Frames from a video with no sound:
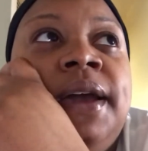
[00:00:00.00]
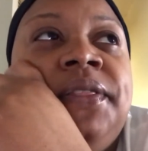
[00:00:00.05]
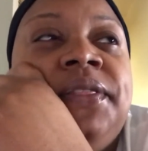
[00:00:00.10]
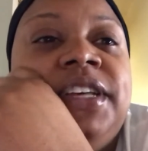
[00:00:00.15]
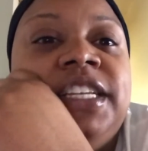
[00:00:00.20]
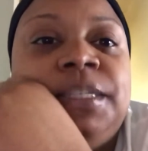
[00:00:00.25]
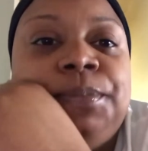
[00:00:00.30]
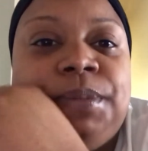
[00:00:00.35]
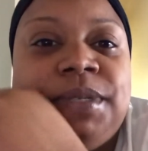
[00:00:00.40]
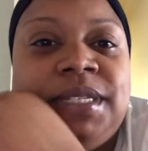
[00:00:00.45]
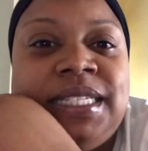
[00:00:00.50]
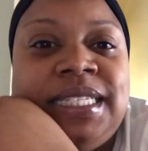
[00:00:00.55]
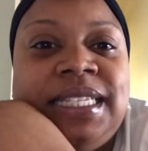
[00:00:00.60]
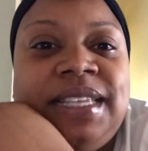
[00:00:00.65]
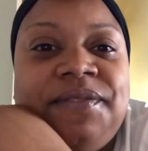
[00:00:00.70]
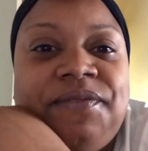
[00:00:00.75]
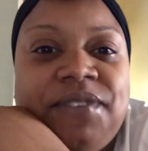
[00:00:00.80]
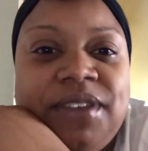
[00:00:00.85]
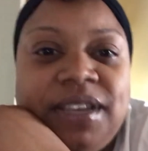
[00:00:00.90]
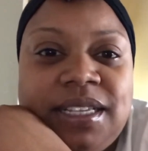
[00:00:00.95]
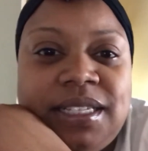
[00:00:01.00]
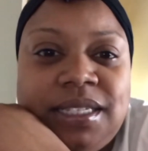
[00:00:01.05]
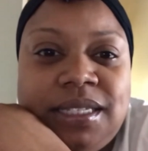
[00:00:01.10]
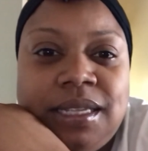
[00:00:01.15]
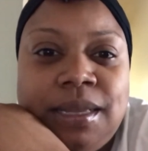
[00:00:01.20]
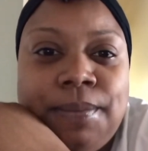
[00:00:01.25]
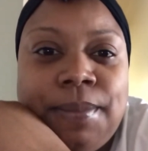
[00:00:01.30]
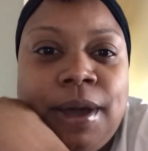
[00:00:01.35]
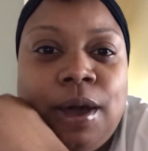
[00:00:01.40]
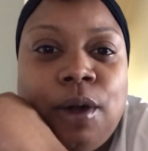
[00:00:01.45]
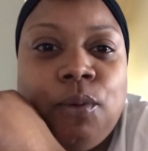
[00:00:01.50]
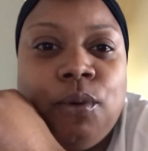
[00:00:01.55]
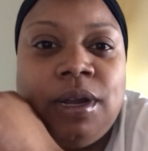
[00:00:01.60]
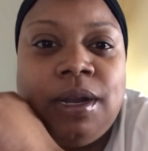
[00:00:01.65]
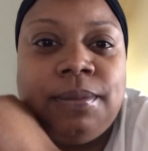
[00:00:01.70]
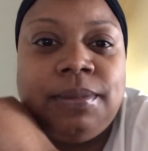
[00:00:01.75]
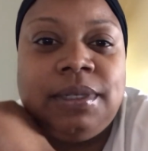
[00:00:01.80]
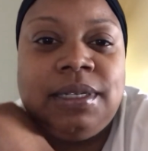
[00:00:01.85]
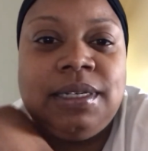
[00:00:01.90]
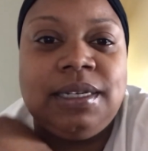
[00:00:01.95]
the specifics about
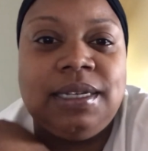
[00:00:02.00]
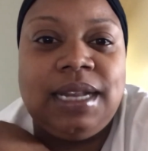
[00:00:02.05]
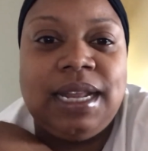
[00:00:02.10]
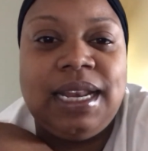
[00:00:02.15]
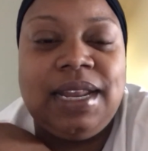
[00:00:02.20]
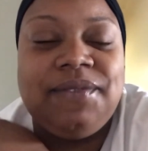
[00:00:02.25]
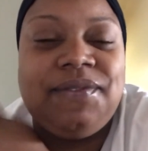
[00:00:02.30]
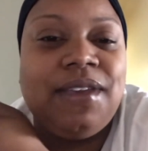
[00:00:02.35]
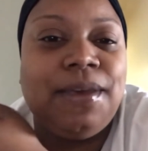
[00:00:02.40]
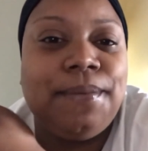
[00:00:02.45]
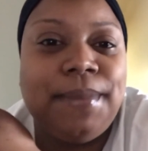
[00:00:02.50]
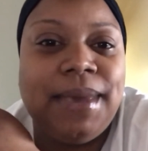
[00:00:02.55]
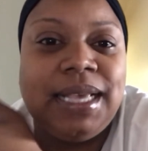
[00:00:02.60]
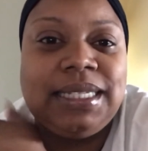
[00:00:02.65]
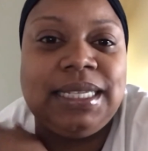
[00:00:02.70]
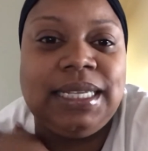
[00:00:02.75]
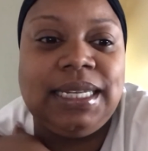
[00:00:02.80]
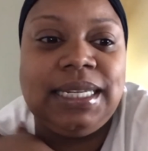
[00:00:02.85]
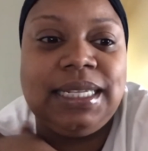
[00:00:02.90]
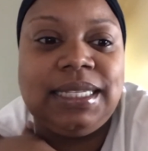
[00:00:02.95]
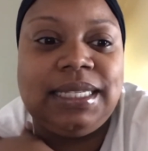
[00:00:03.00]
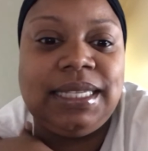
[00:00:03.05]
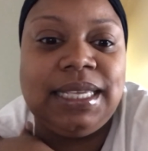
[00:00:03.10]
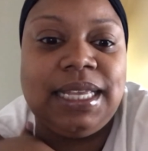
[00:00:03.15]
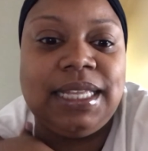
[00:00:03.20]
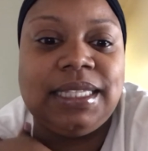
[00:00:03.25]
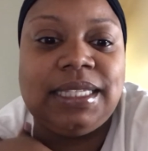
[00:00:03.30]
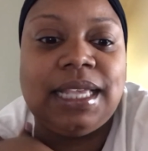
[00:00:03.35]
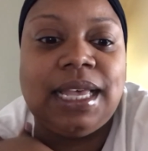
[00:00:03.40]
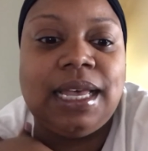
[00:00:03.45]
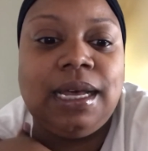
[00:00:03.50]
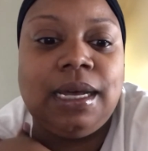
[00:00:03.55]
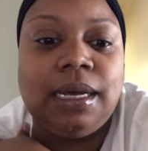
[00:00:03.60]
what I'm good at, if that makes any sense.